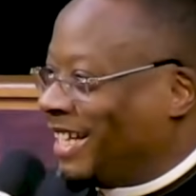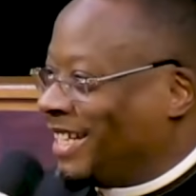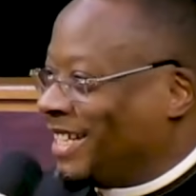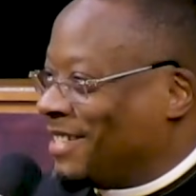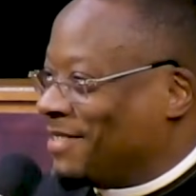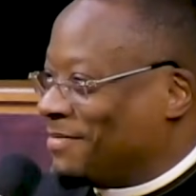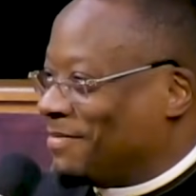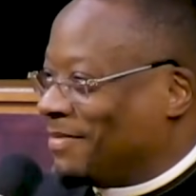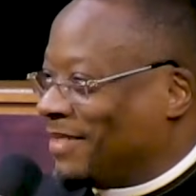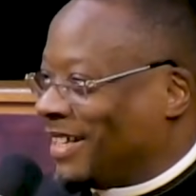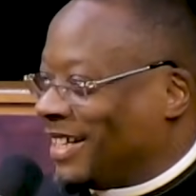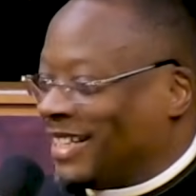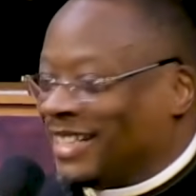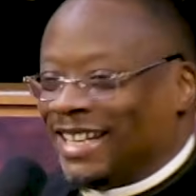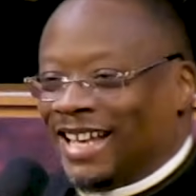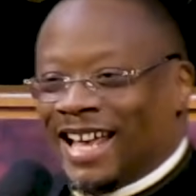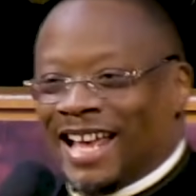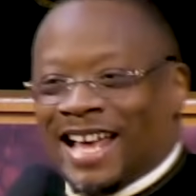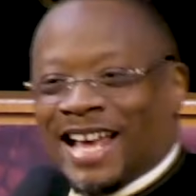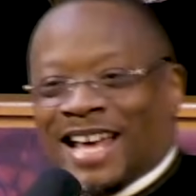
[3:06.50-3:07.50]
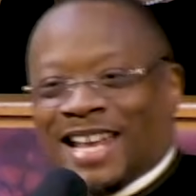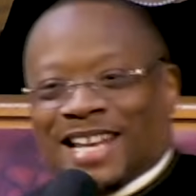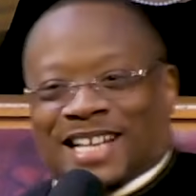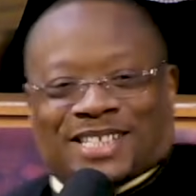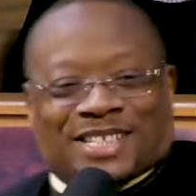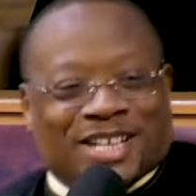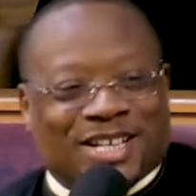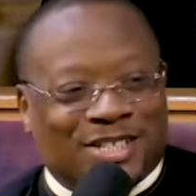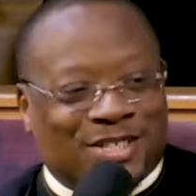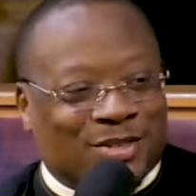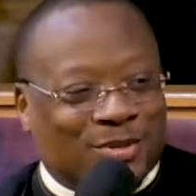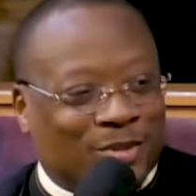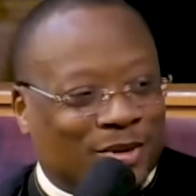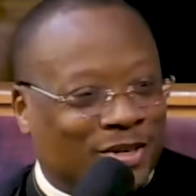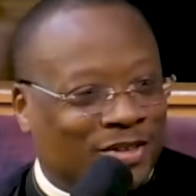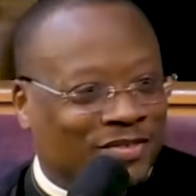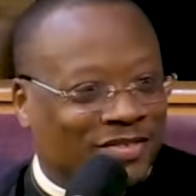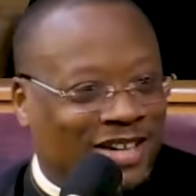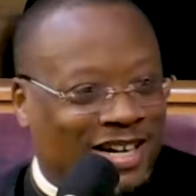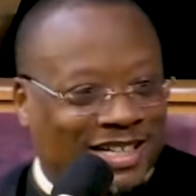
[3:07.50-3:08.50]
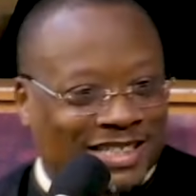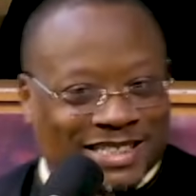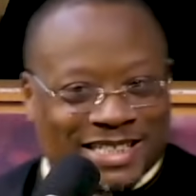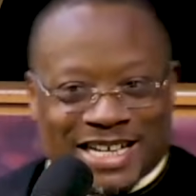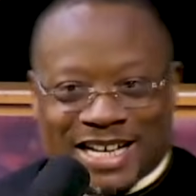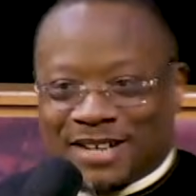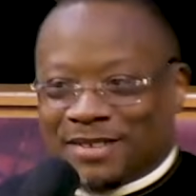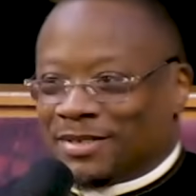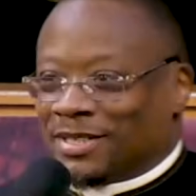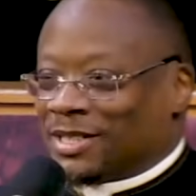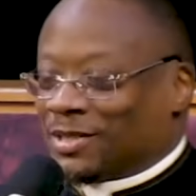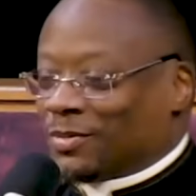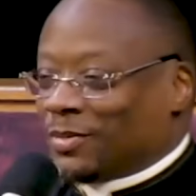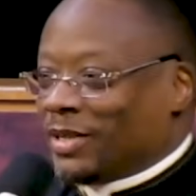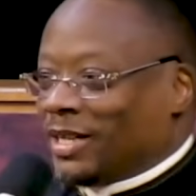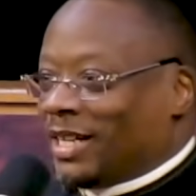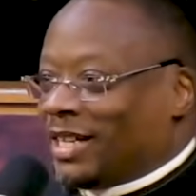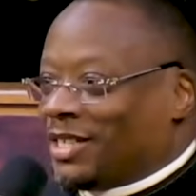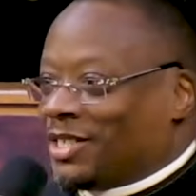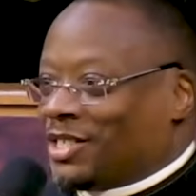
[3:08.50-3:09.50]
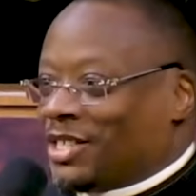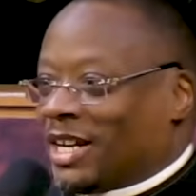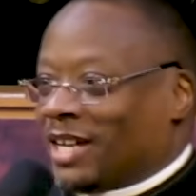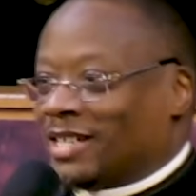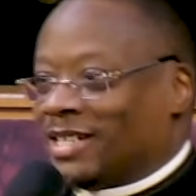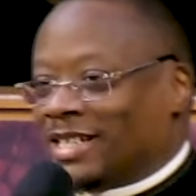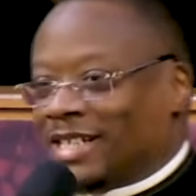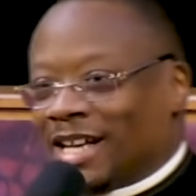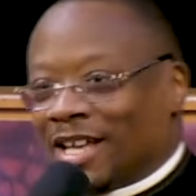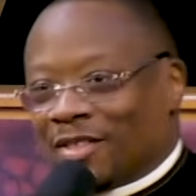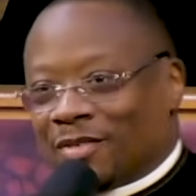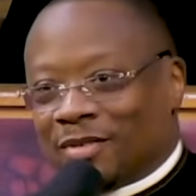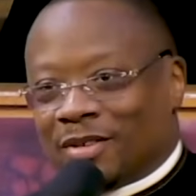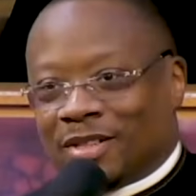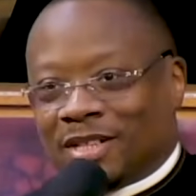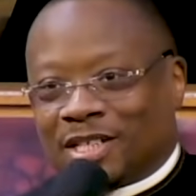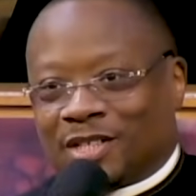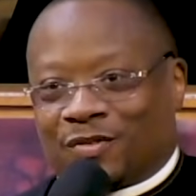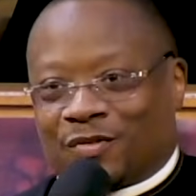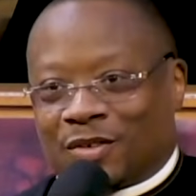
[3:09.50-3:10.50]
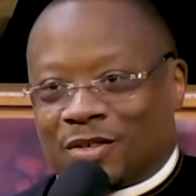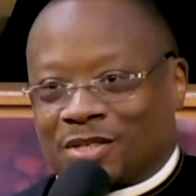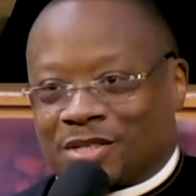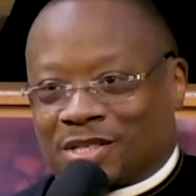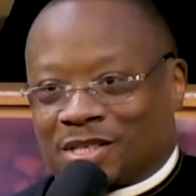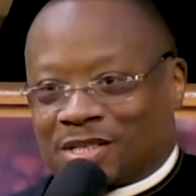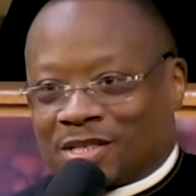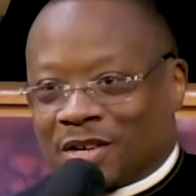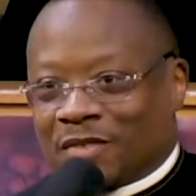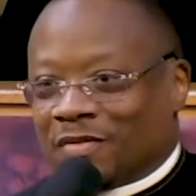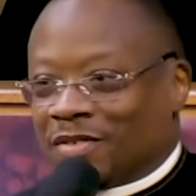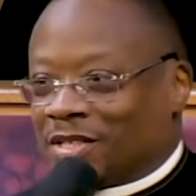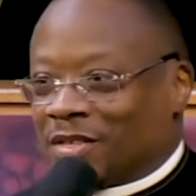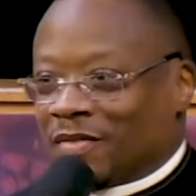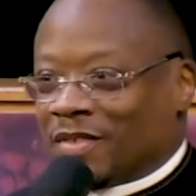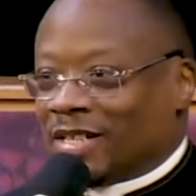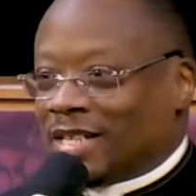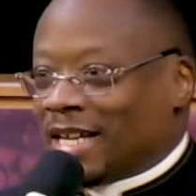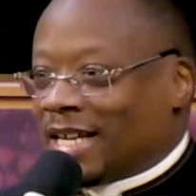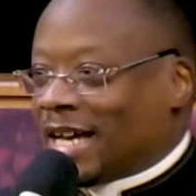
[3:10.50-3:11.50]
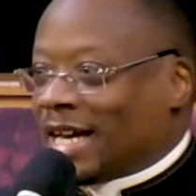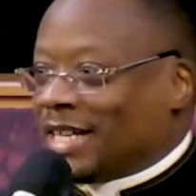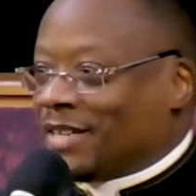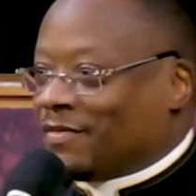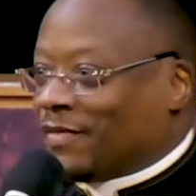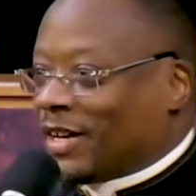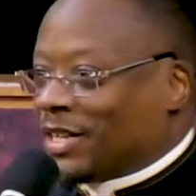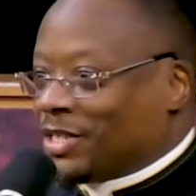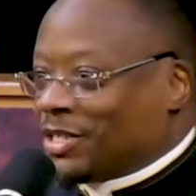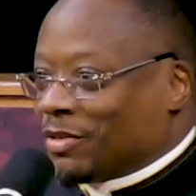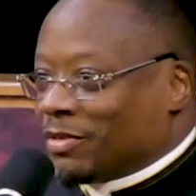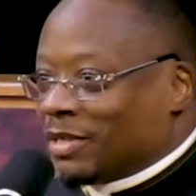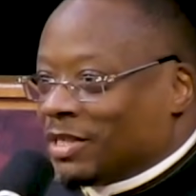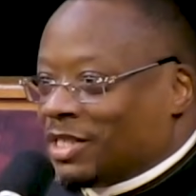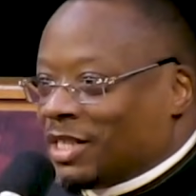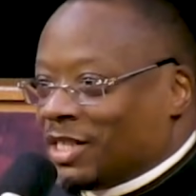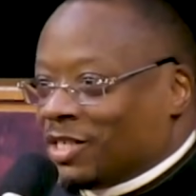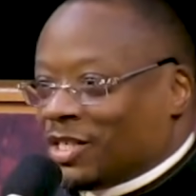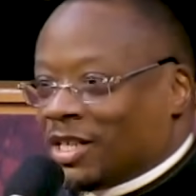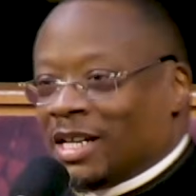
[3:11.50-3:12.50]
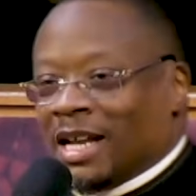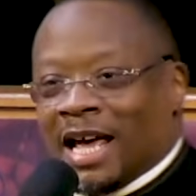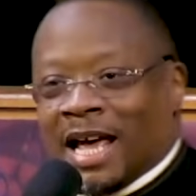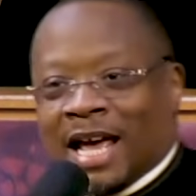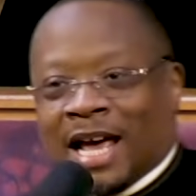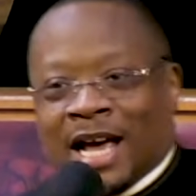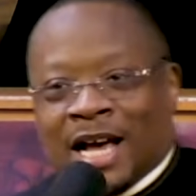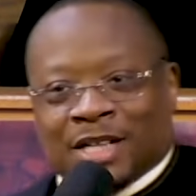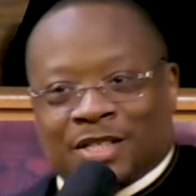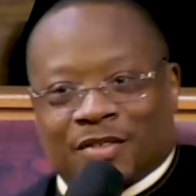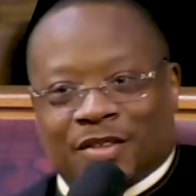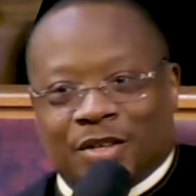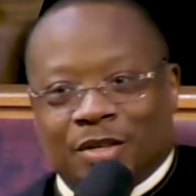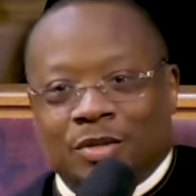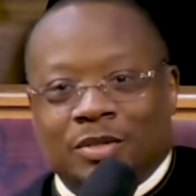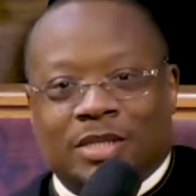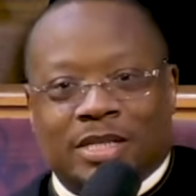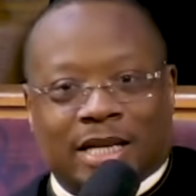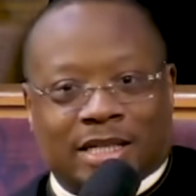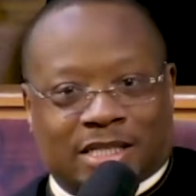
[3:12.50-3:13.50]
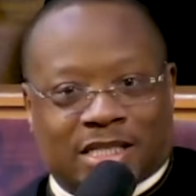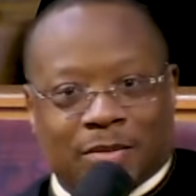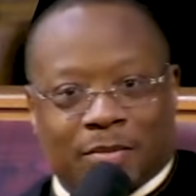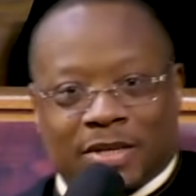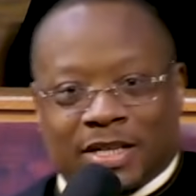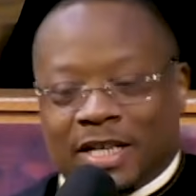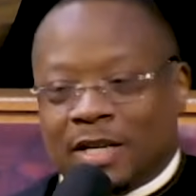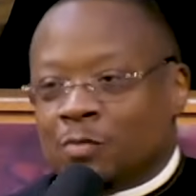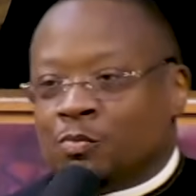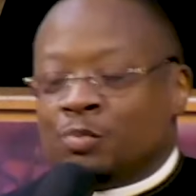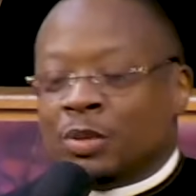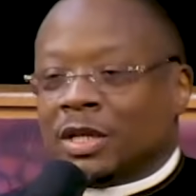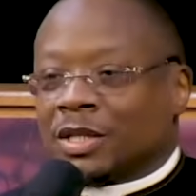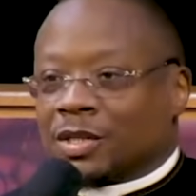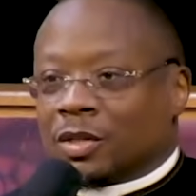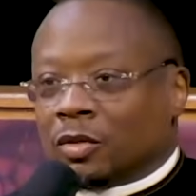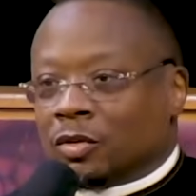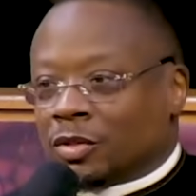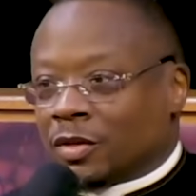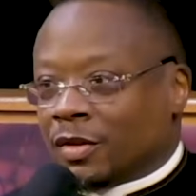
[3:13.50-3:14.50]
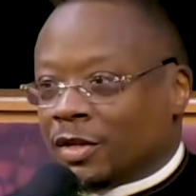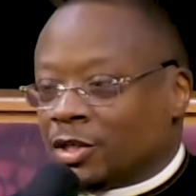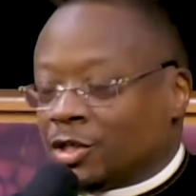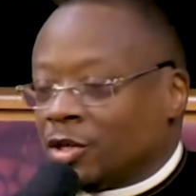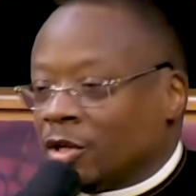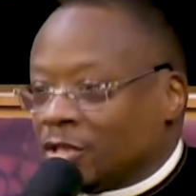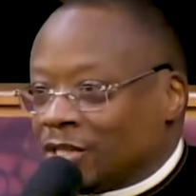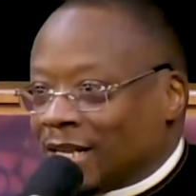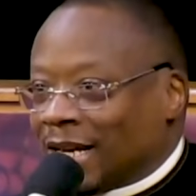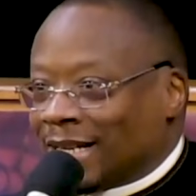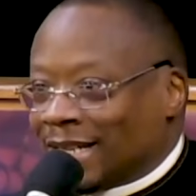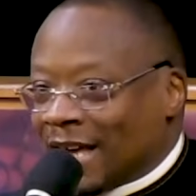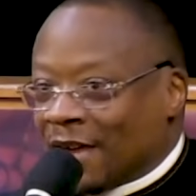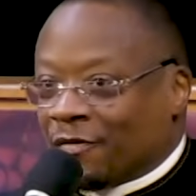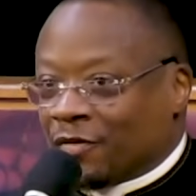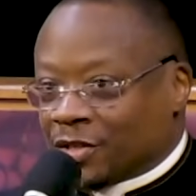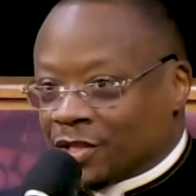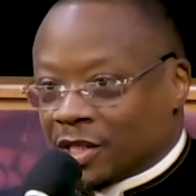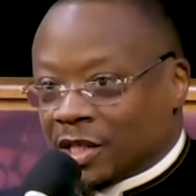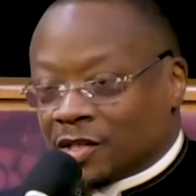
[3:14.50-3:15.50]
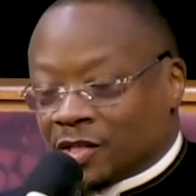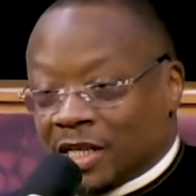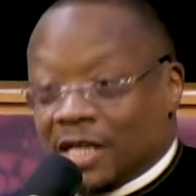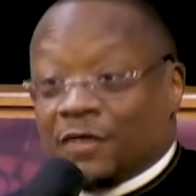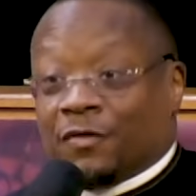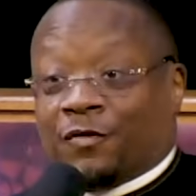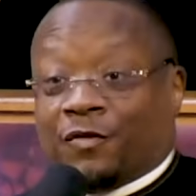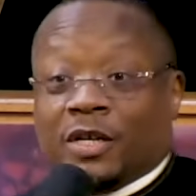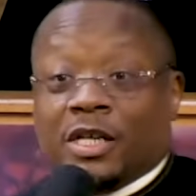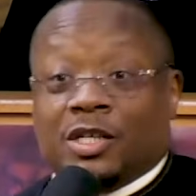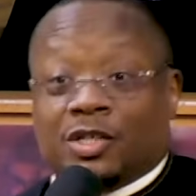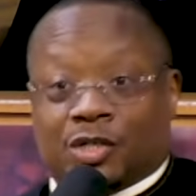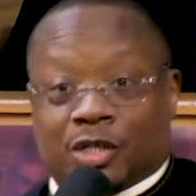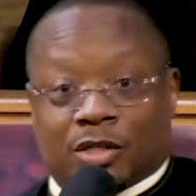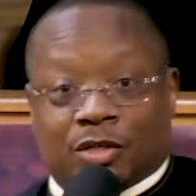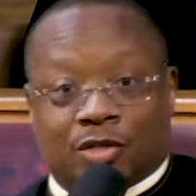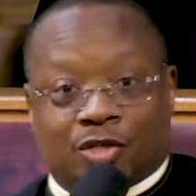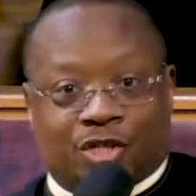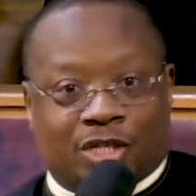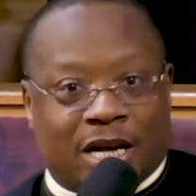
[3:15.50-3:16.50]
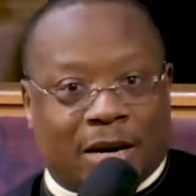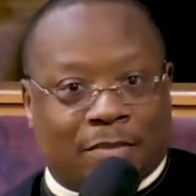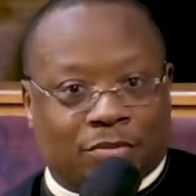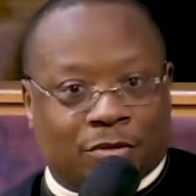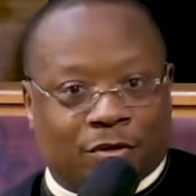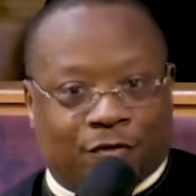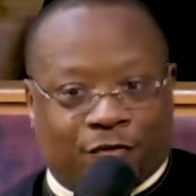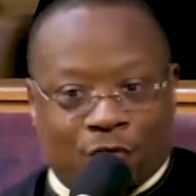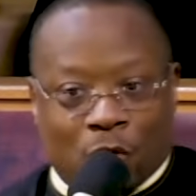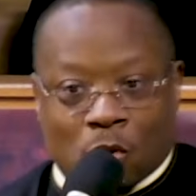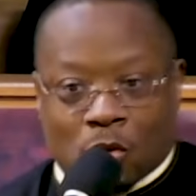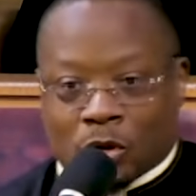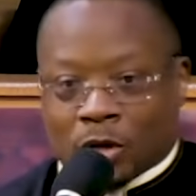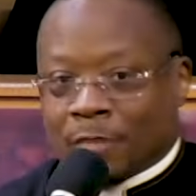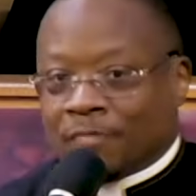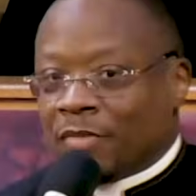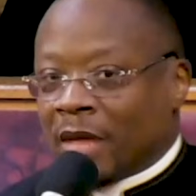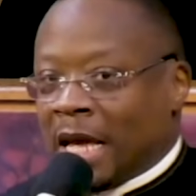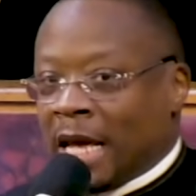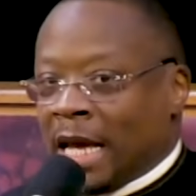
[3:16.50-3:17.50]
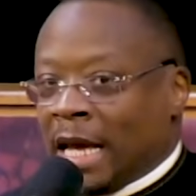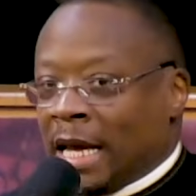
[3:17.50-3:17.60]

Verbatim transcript: Amen. Let's look into the Word of God now as we share together in this first service of the day. I invite your attention to the New Testament epistle to the church at Ephesus, Ephesians chapter 4.